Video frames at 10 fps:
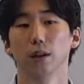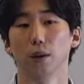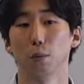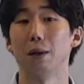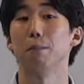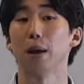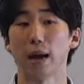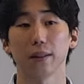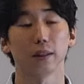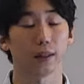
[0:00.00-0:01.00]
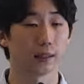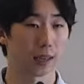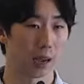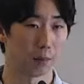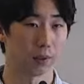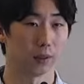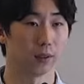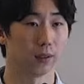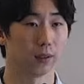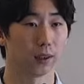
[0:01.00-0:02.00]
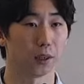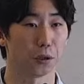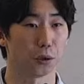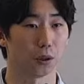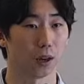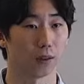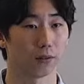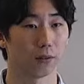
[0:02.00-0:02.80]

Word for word: when bad things happen in your life.